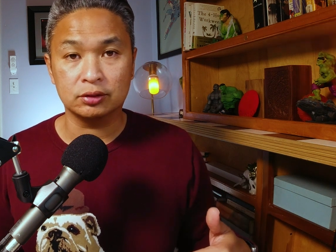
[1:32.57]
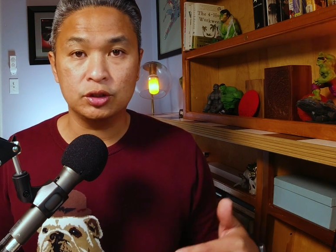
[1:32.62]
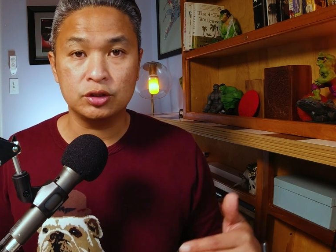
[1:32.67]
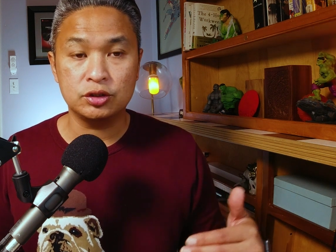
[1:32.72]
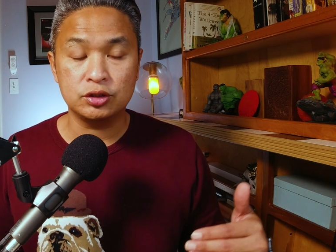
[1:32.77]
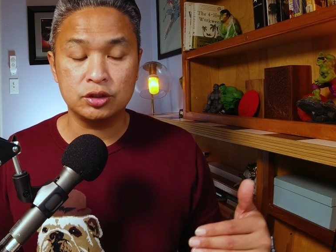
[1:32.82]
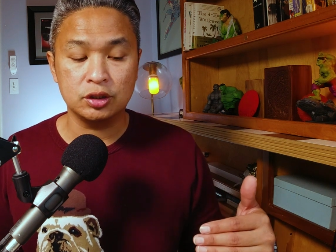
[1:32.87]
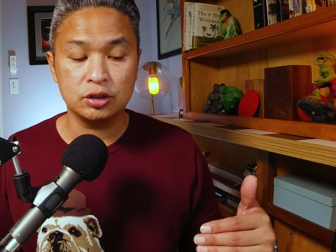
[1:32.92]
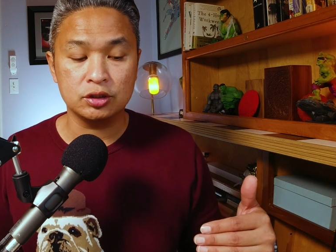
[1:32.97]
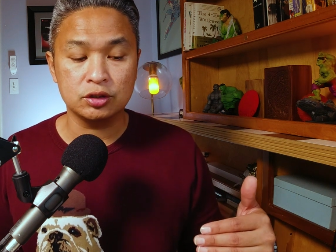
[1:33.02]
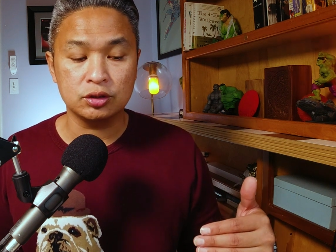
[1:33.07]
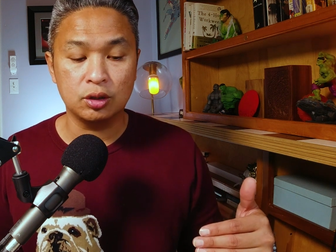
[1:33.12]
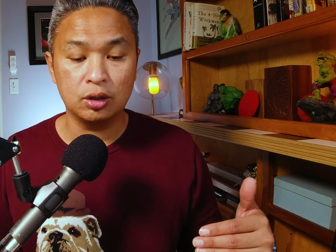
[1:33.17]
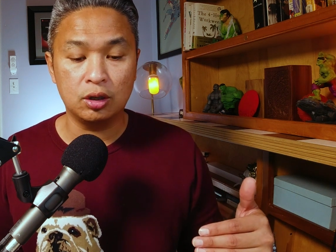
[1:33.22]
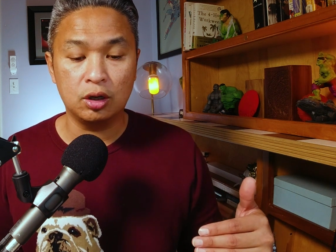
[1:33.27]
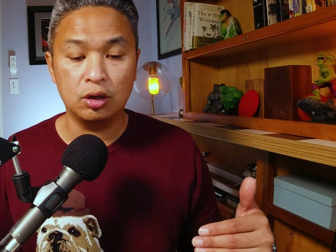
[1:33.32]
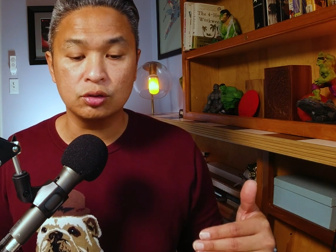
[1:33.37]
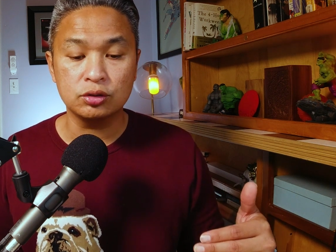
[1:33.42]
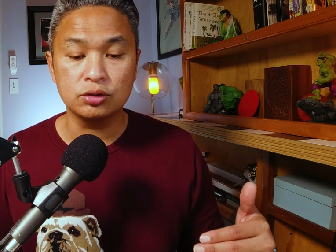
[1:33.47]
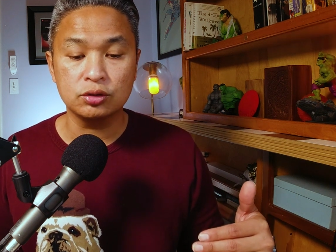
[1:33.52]
which is
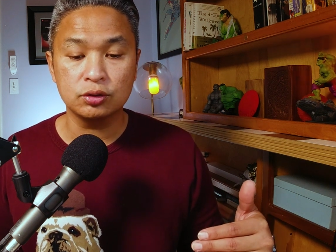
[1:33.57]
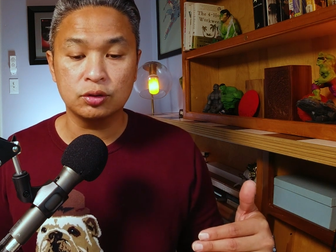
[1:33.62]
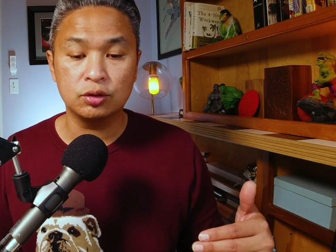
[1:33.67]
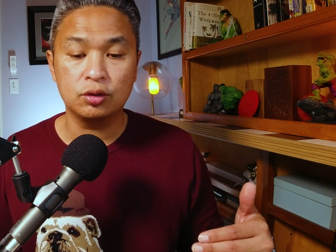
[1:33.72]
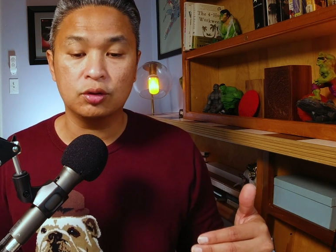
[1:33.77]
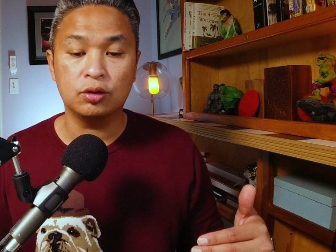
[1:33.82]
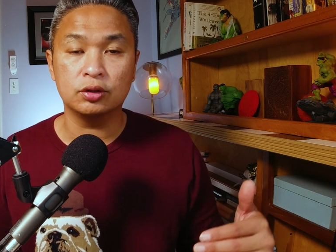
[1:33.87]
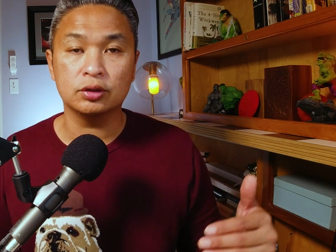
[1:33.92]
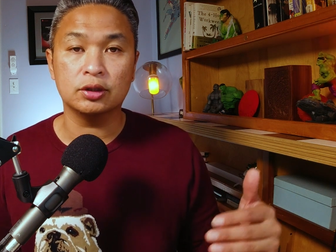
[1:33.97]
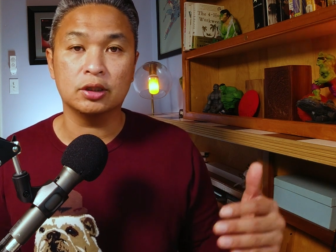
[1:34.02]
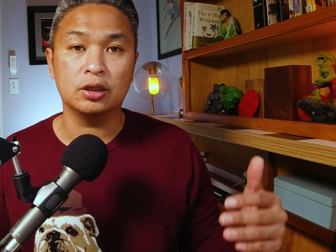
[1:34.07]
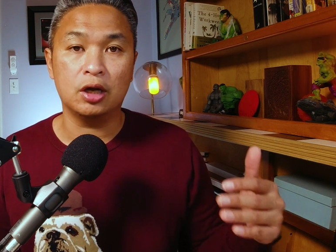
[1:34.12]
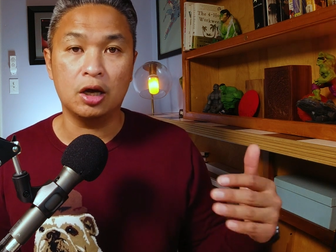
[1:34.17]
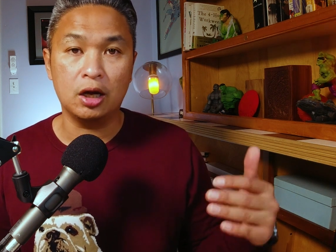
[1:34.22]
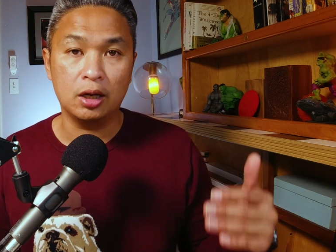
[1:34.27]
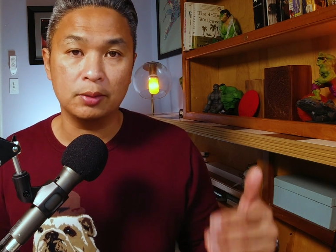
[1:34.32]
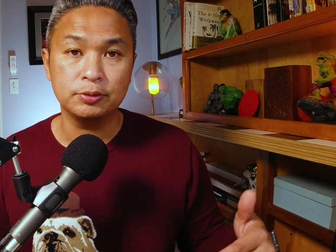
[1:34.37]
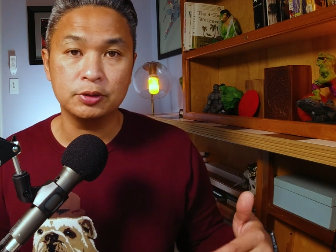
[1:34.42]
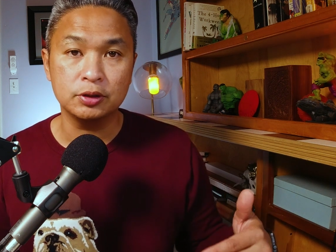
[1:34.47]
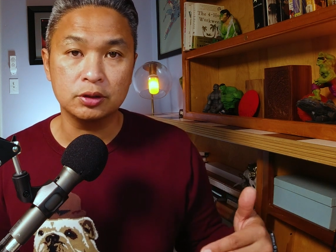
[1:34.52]
also called an
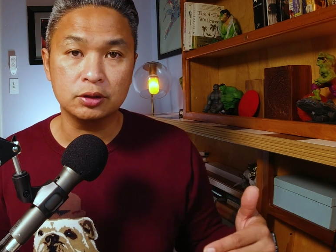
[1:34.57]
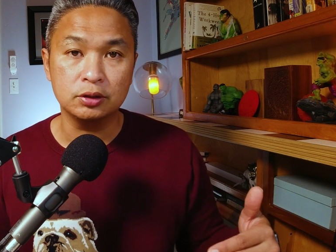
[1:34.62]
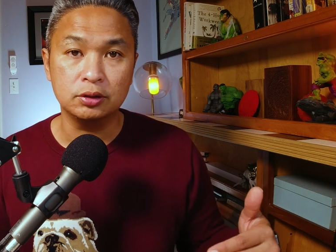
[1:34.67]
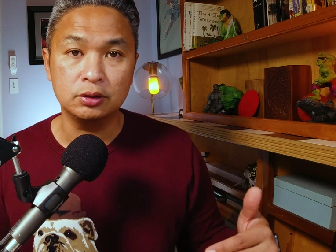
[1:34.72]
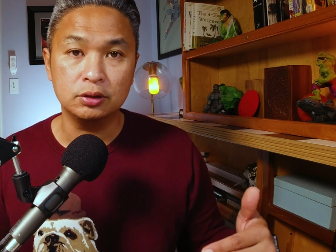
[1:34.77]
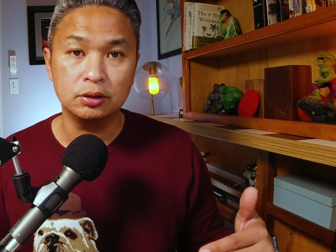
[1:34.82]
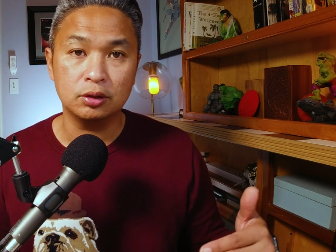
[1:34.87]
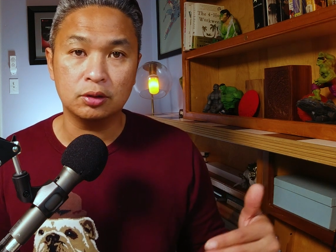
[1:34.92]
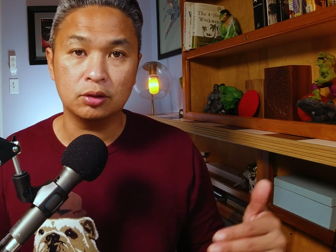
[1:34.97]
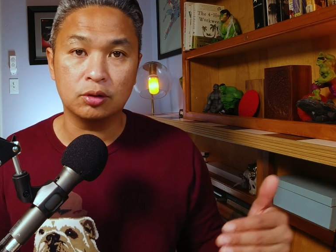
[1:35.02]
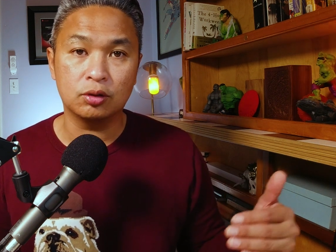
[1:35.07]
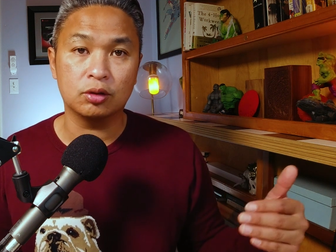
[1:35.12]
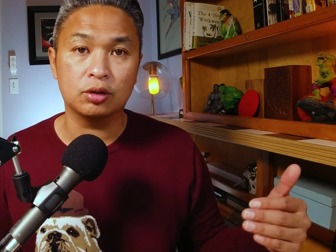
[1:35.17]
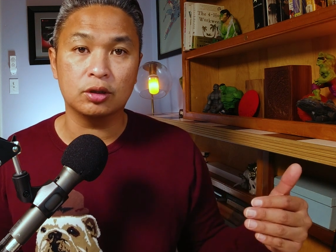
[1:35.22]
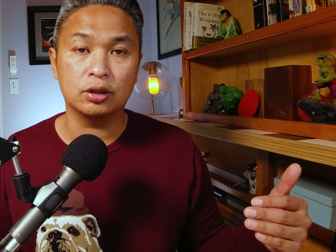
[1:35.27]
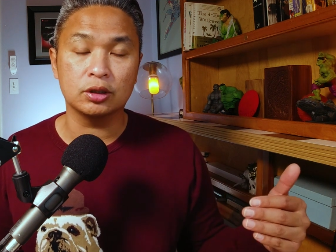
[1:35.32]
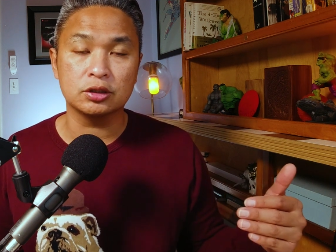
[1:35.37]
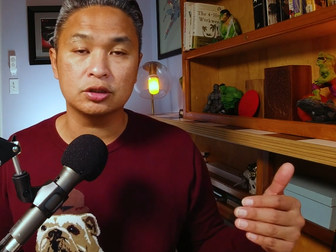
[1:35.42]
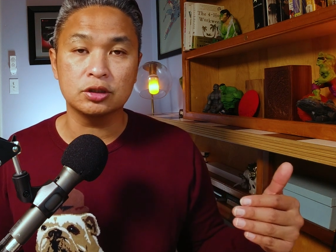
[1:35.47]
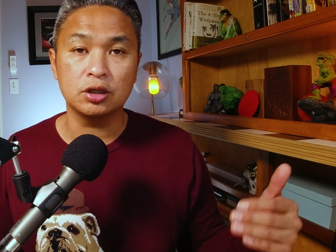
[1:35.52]
optical
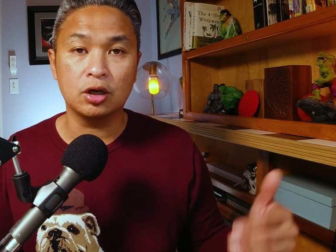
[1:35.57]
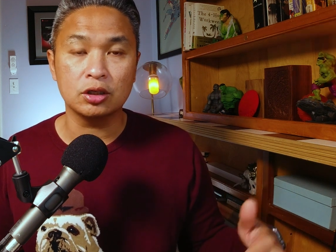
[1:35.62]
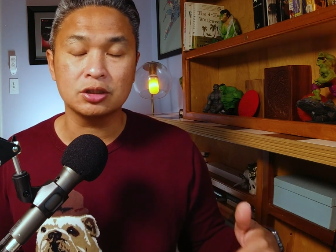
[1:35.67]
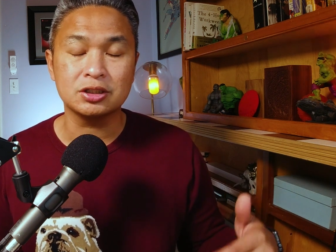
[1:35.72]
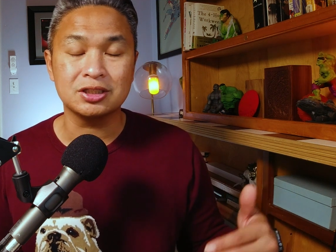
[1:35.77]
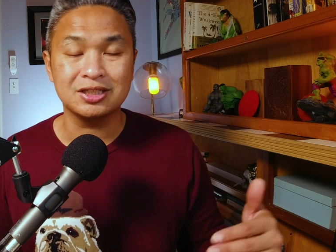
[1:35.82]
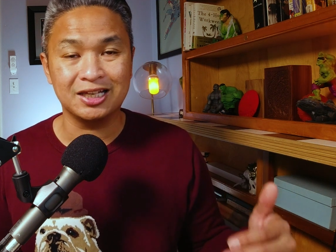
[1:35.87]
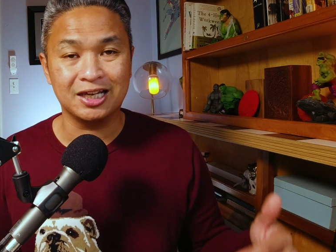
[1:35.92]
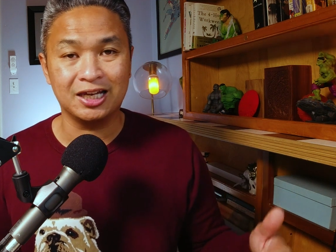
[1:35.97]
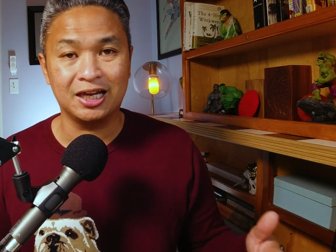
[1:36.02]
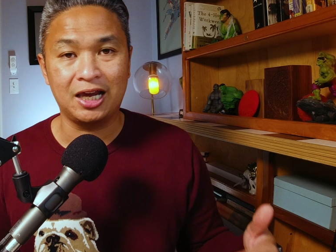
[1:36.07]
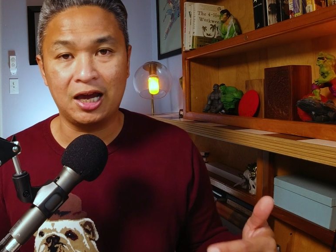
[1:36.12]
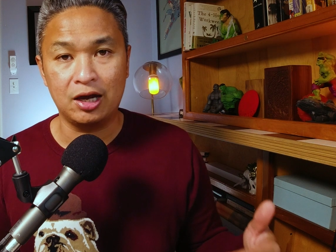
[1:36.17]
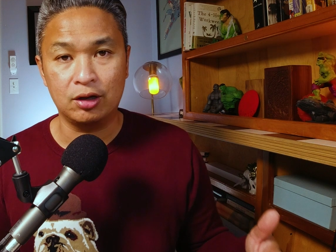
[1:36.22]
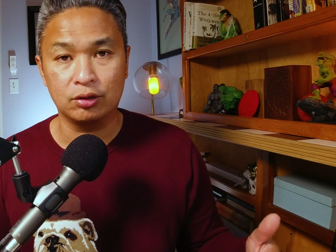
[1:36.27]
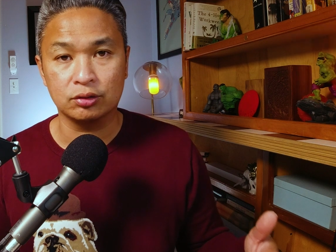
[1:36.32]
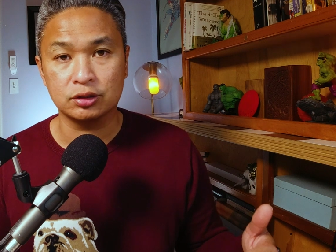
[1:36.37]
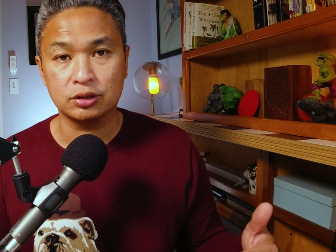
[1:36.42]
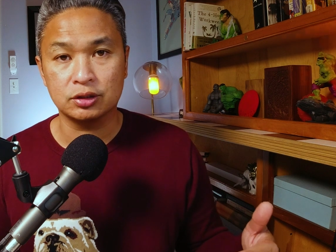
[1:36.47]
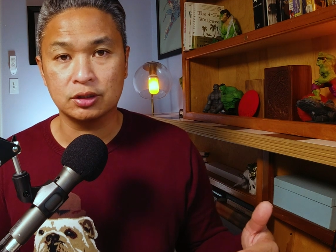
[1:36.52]
or a TOSLINK
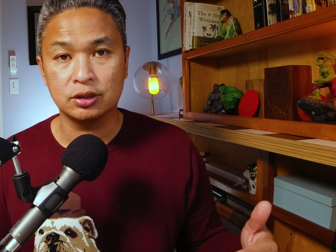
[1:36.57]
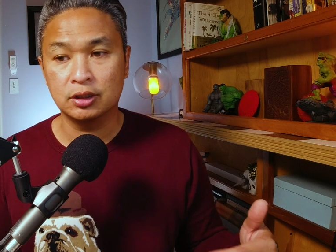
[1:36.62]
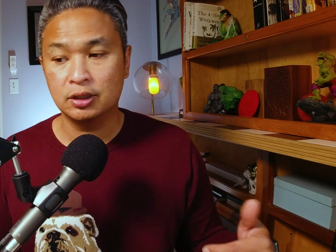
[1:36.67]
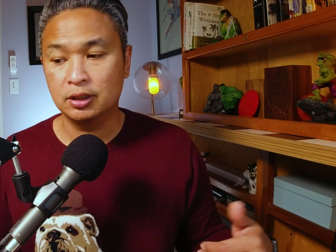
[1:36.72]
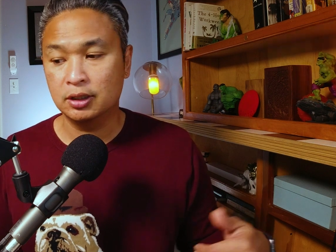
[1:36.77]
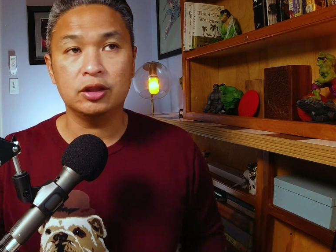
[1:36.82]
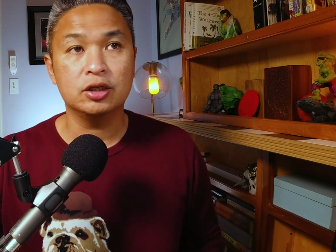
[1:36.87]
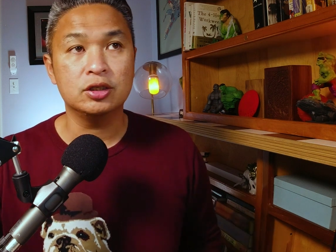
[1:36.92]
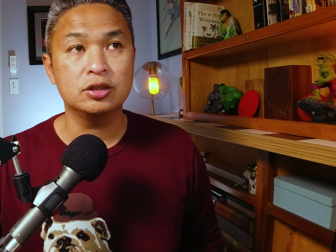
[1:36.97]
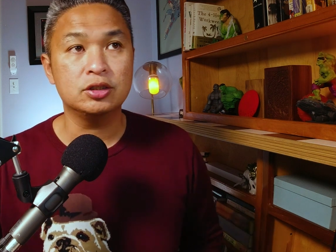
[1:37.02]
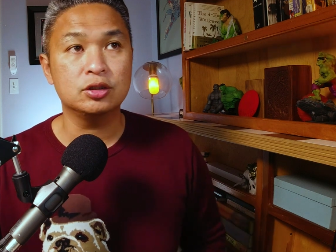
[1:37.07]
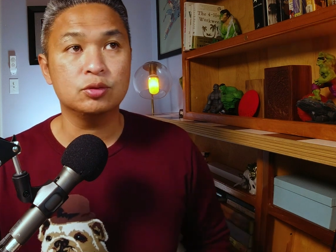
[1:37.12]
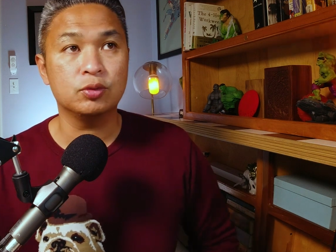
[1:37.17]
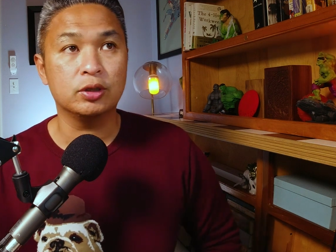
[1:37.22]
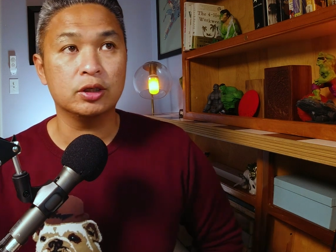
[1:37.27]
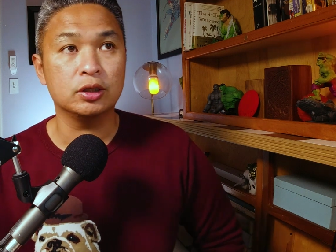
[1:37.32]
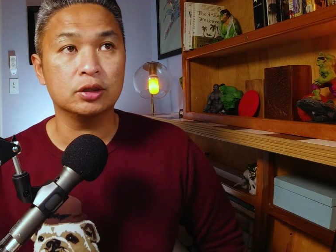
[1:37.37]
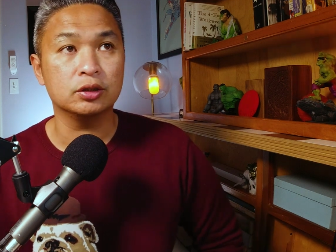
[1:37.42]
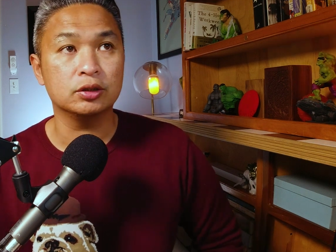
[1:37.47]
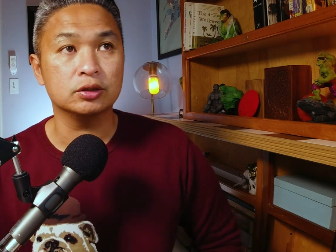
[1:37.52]
out. And this is
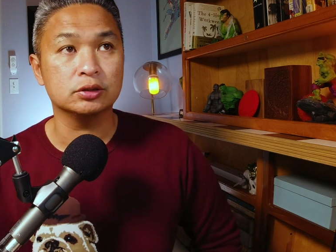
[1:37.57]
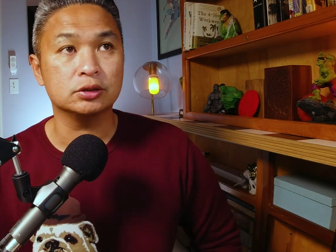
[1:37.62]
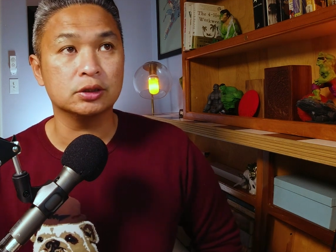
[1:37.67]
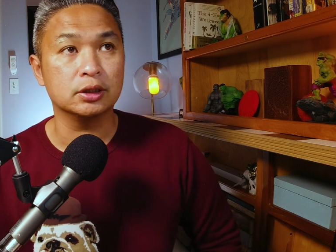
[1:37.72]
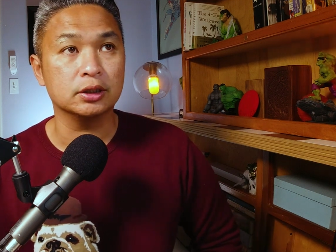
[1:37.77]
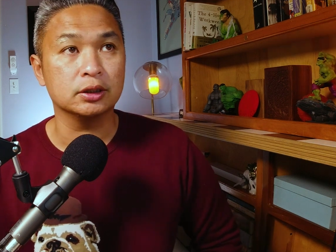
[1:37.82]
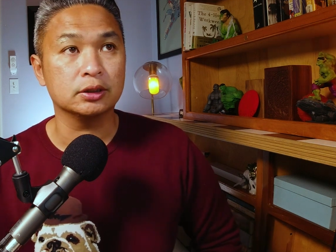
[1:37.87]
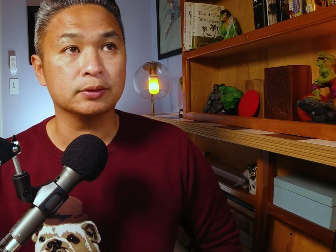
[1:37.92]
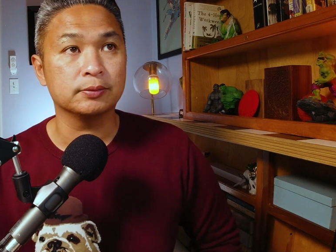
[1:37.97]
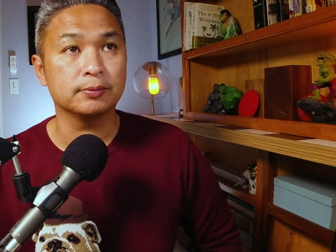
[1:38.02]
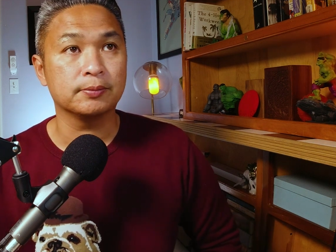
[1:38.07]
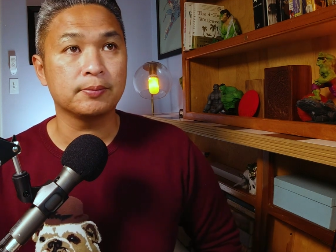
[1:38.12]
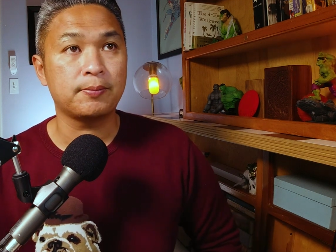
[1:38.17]
what it looks like.